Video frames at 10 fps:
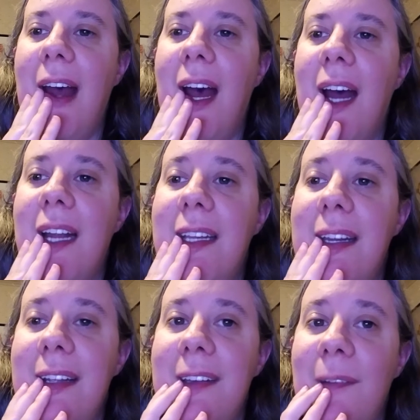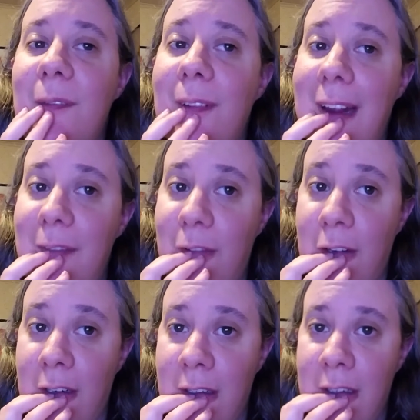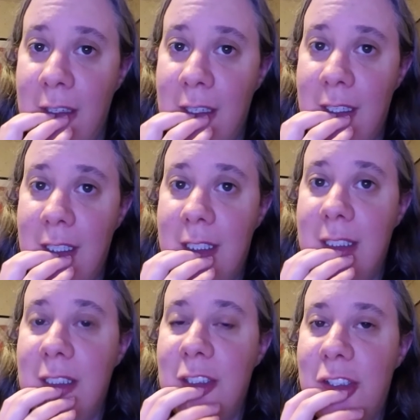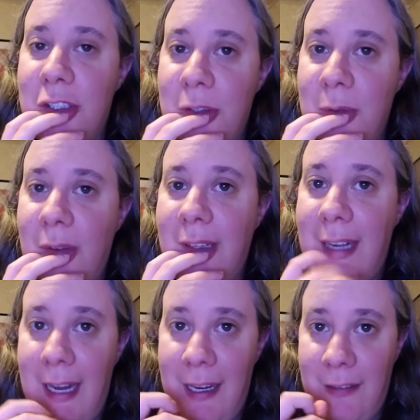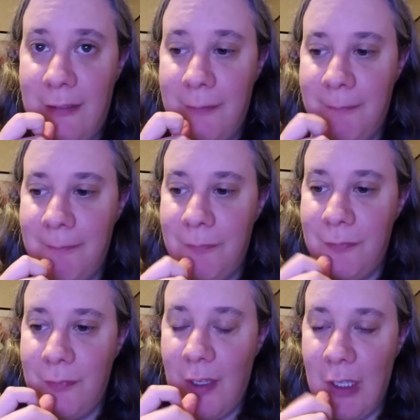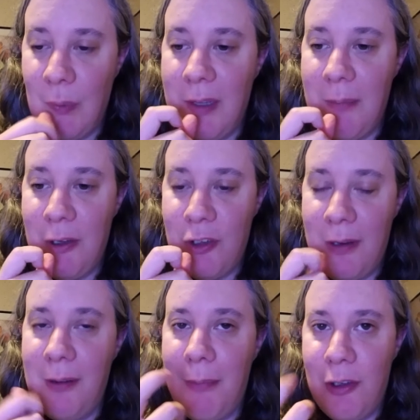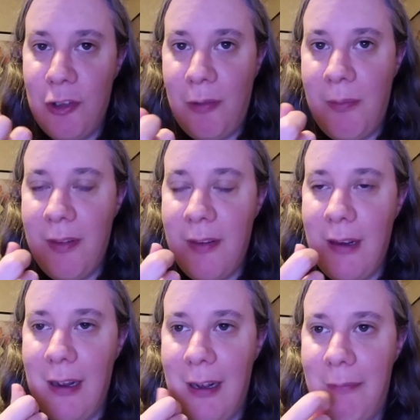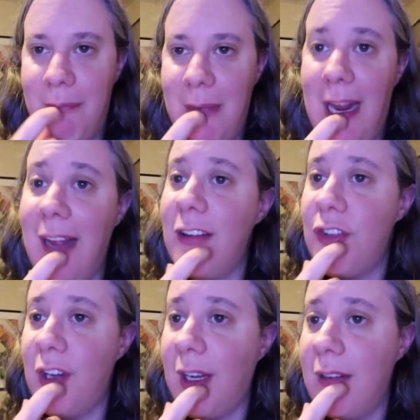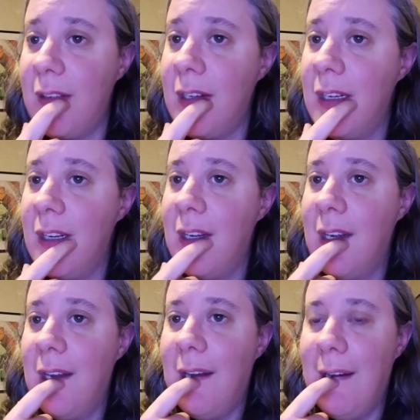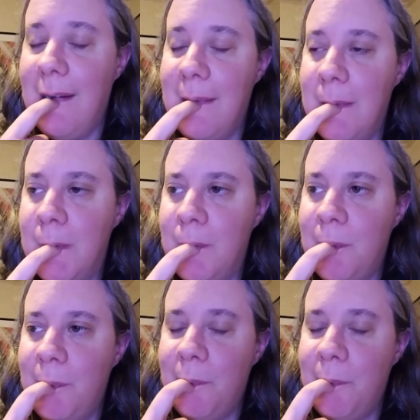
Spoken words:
a decent flavor to the kale, along with the mushrooms, and chicken. I